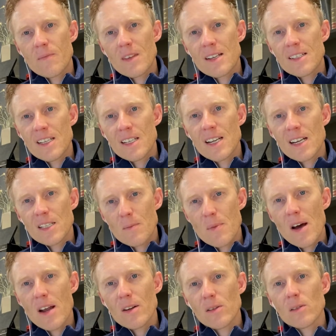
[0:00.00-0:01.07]
detector
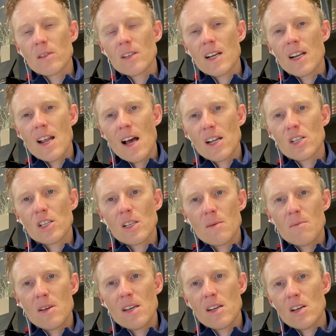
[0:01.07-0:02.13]
panel can actually
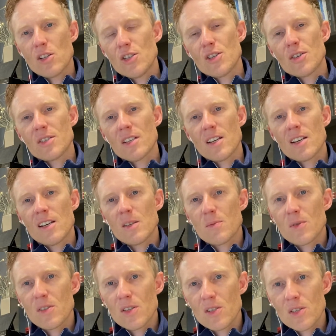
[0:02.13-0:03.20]
be adjusted in its
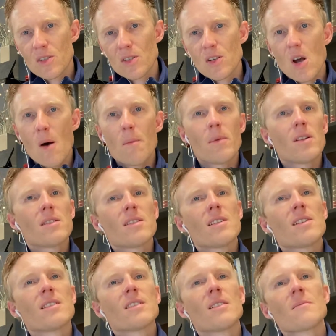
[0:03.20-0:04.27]
position to
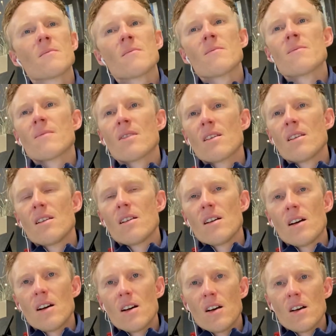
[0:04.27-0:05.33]
compensate,
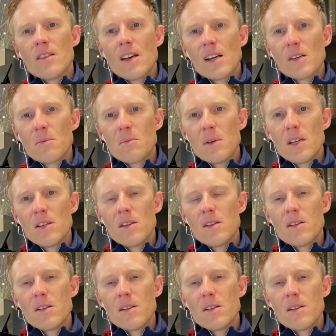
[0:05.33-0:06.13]
and that can be